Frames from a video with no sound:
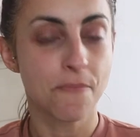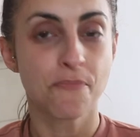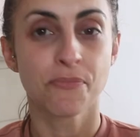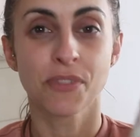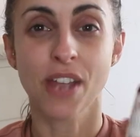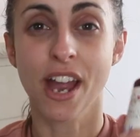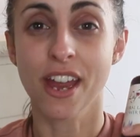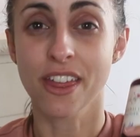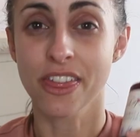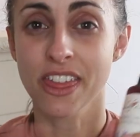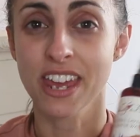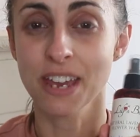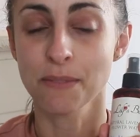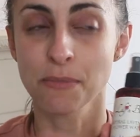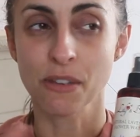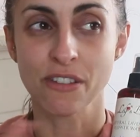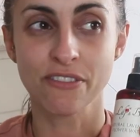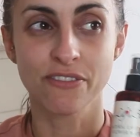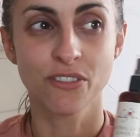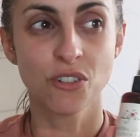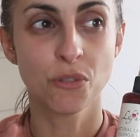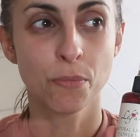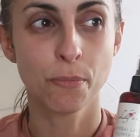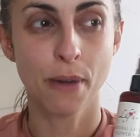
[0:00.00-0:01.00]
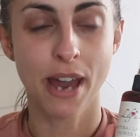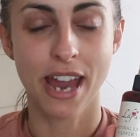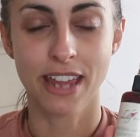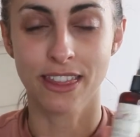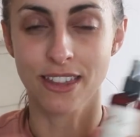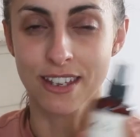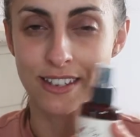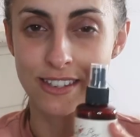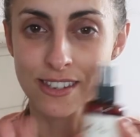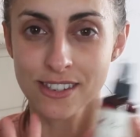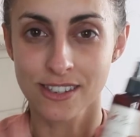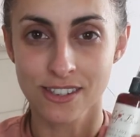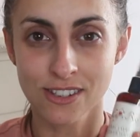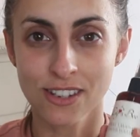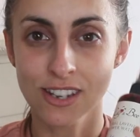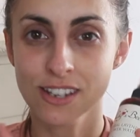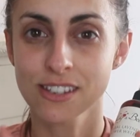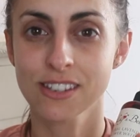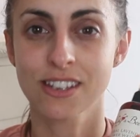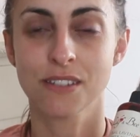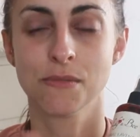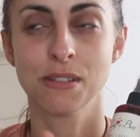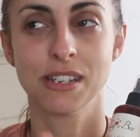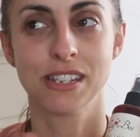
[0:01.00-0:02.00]
I think before bed, this is
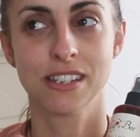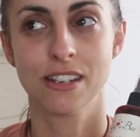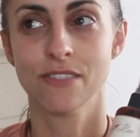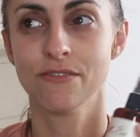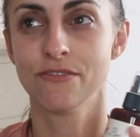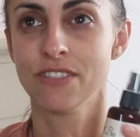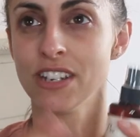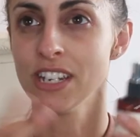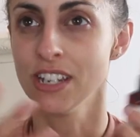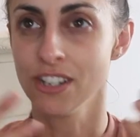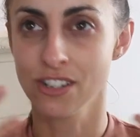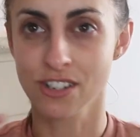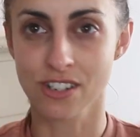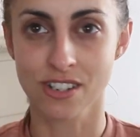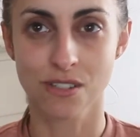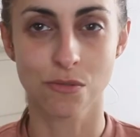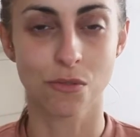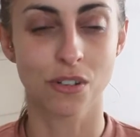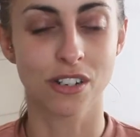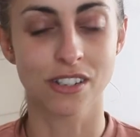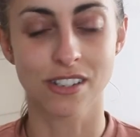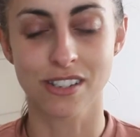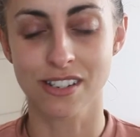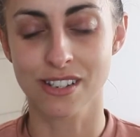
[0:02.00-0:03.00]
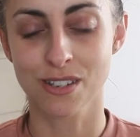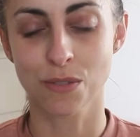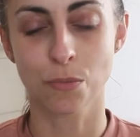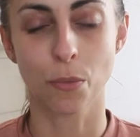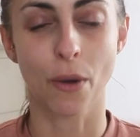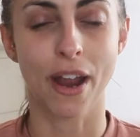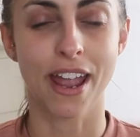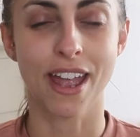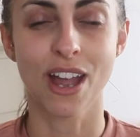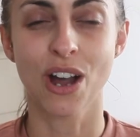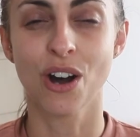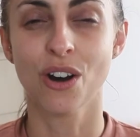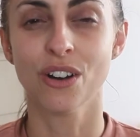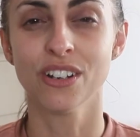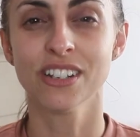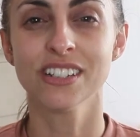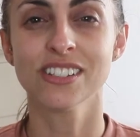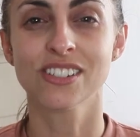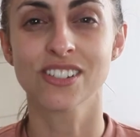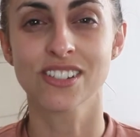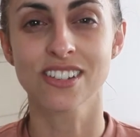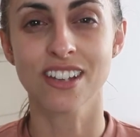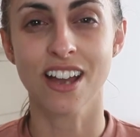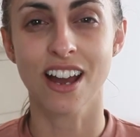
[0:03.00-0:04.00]
just going to be something you just want to just spray on and
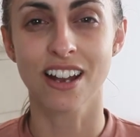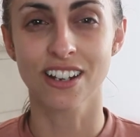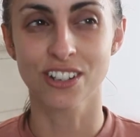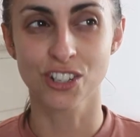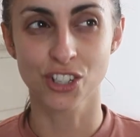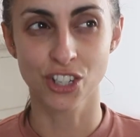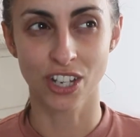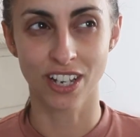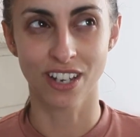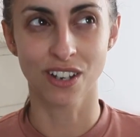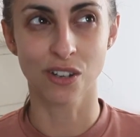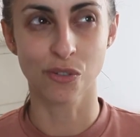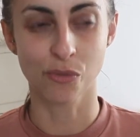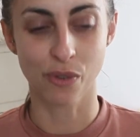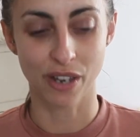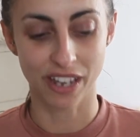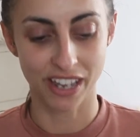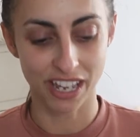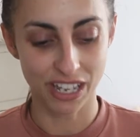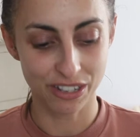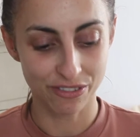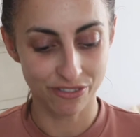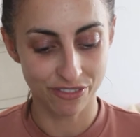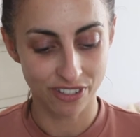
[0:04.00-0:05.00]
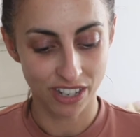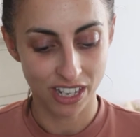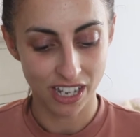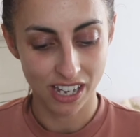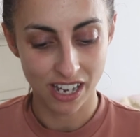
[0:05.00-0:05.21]
just kind of chill with.